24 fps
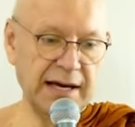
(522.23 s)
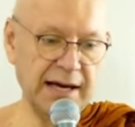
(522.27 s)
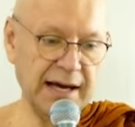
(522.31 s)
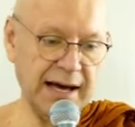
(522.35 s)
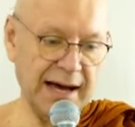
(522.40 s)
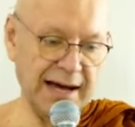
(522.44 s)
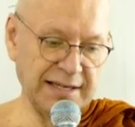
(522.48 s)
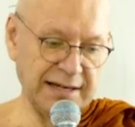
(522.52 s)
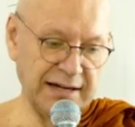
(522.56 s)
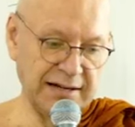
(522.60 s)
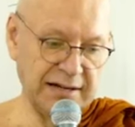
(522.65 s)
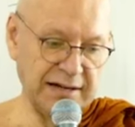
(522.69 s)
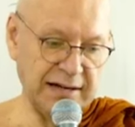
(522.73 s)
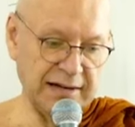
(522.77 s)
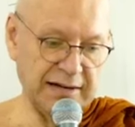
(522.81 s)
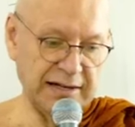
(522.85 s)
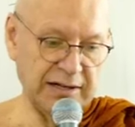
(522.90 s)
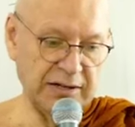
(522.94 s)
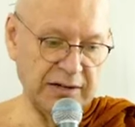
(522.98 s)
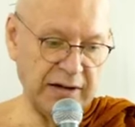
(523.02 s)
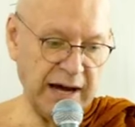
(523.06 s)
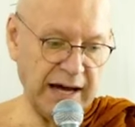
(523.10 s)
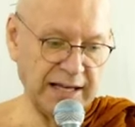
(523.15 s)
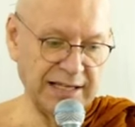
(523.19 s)
As
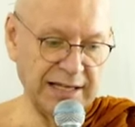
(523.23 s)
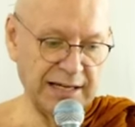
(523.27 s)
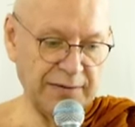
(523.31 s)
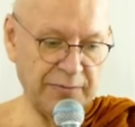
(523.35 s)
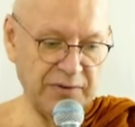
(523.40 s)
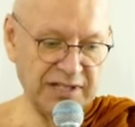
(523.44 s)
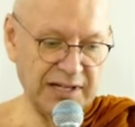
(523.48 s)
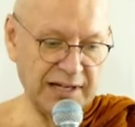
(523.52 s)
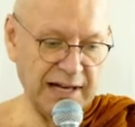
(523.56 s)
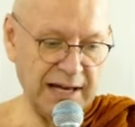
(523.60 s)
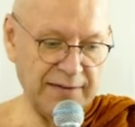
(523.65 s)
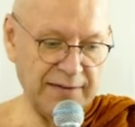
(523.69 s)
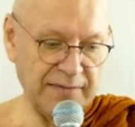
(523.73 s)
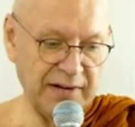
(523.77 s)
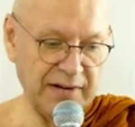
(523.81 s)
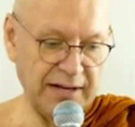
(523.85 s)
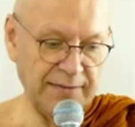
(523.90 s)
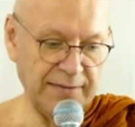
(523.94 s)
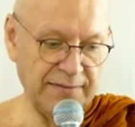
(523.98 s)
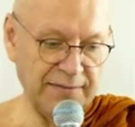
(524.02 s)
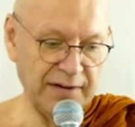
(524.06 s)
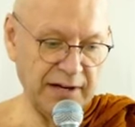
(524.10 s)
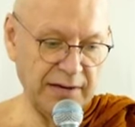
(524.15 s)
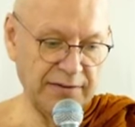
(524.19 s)
I was
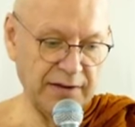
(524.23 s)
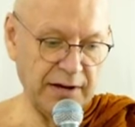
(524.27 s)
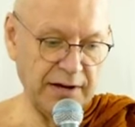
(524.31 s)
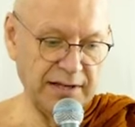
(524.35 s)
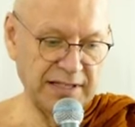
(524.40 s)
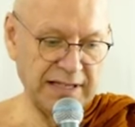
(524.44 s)
living thus,